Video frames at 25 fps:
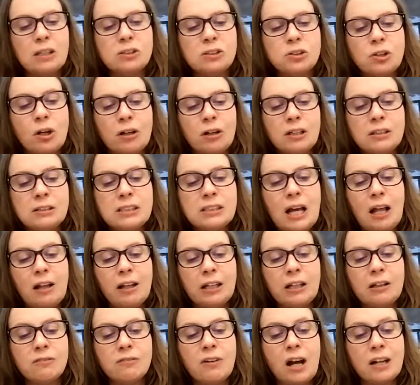I started
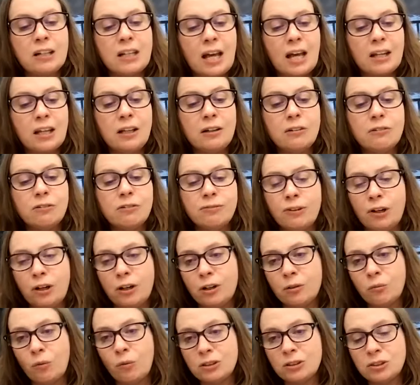telling Vonetta and
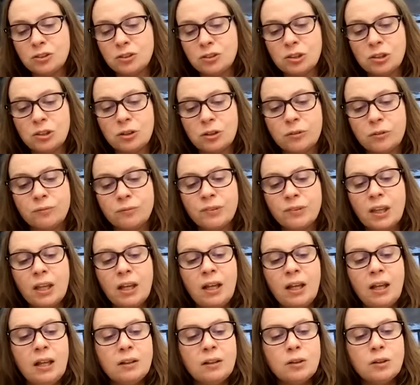Fern what to do.
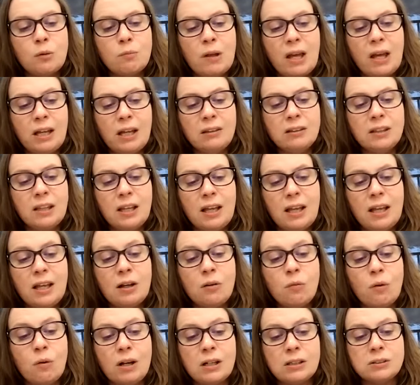The main
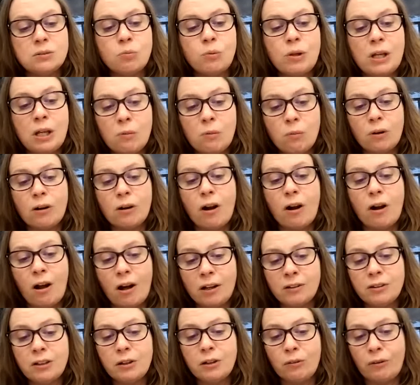thing was we were
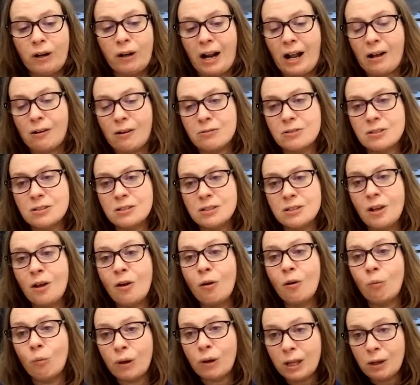on the ground.
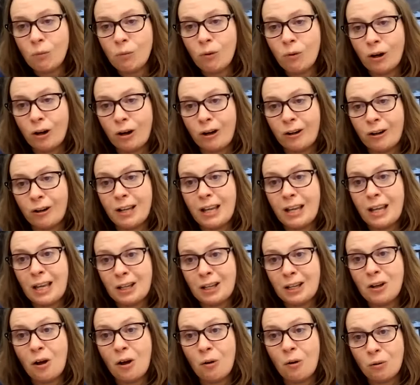We were
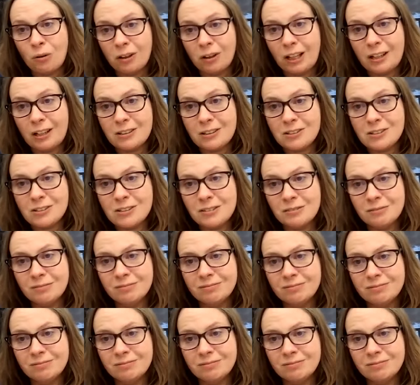in Oakland.